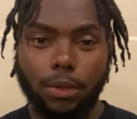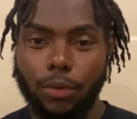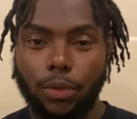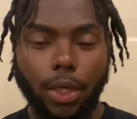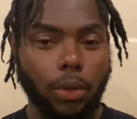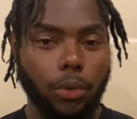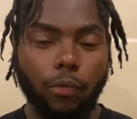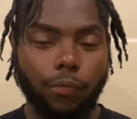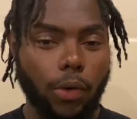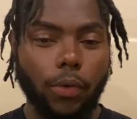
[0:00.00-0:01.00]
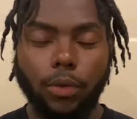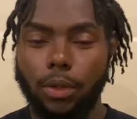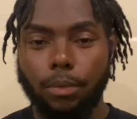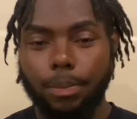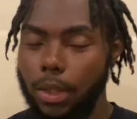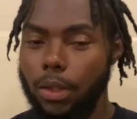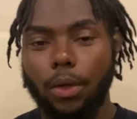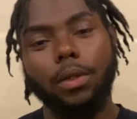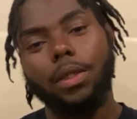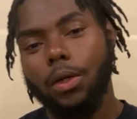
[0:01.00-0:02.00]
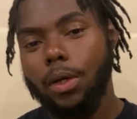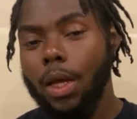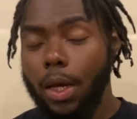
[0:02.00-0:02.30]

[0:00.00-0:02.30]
your day on your phone, depending on, a